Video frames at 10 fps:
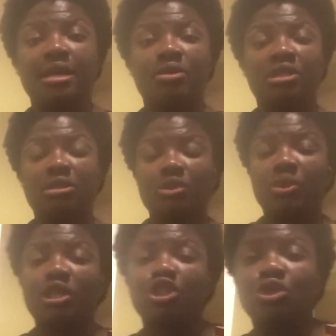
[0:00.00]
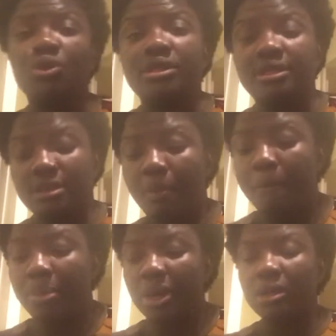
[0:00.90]
Sometimes when the shoe is
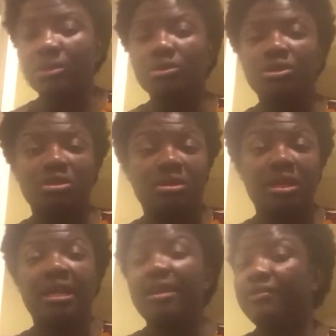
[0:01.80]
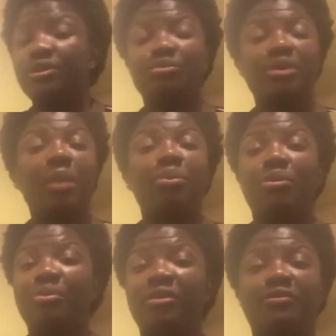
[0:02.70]
buckled, 11 will be
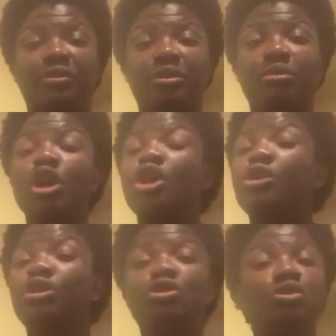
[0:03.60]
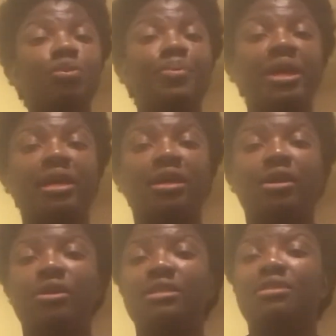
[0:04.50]
appropriate for them. Not too big,
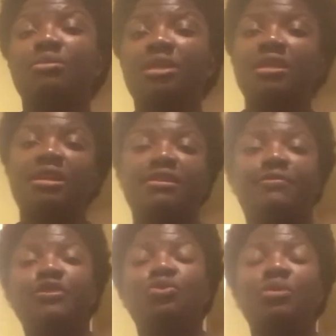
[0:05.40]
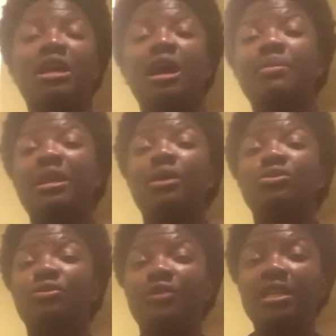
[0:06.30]
not something that their feet will be coming
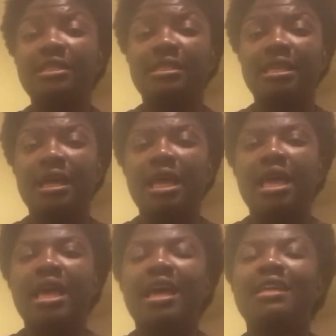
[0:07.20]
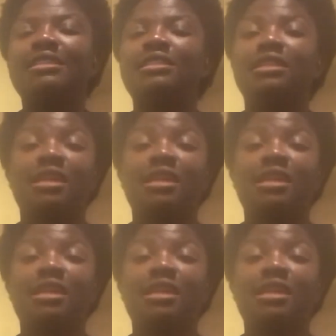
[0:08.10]
out of it. And